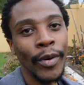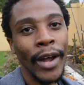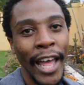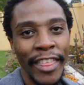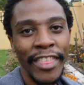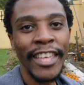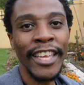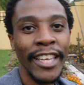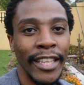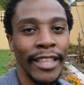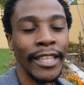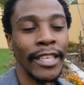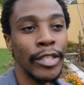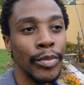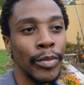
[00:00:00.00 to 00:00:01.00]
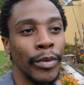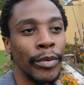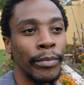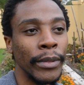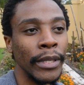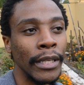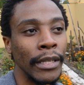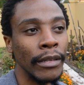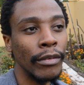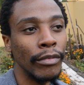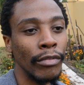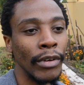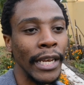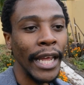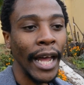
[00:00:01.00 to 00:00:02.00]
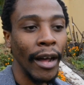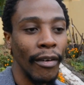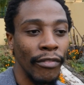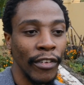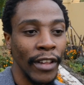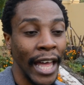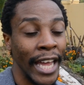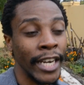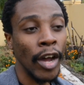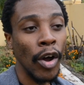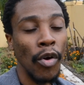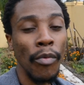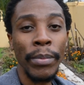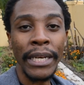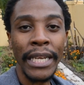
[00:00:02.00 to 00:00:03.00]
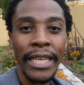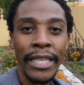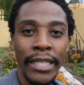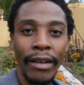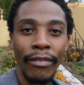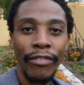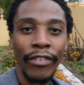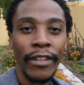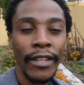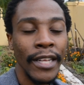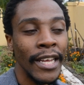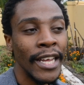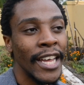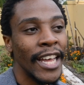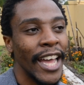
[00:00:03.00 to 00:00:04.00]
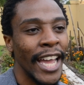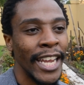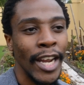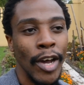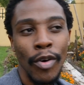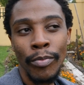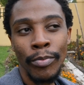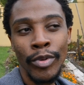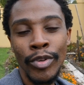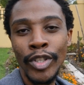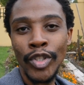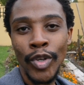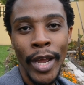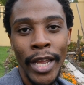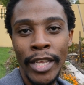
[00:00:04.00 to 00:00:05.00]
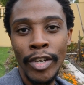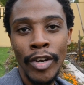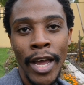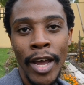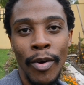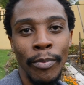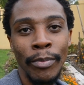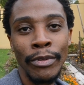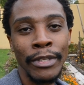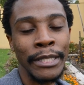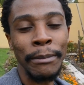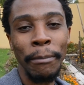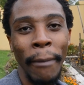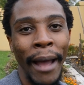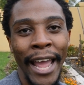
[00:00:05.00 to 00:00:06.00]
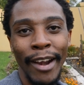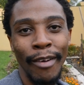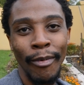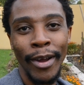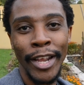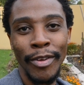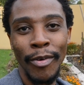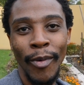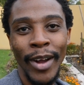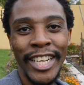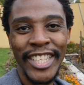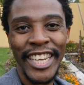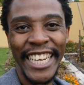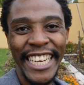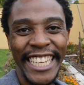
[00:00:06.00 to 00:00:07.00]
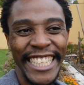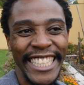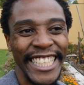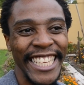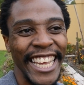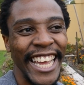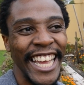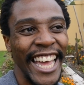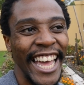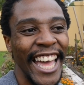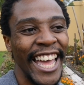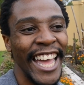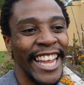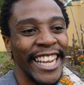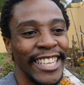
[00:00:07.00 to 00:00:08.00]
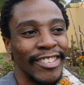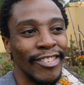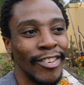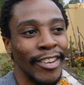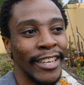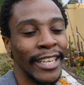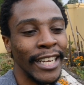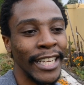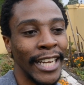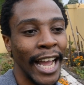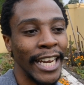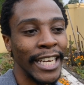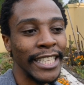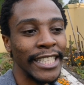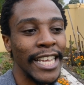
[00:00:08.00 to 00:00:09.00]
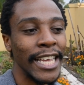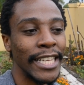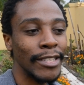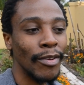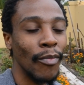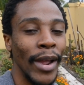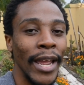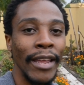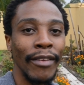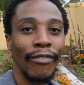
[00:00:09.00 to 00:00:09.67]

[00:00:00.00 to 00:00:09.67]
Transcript: I think this will be really helpful, and I hope it is helpful. And I hope you enjoy it. I hope you smile while you're watching it. And it kind of takes away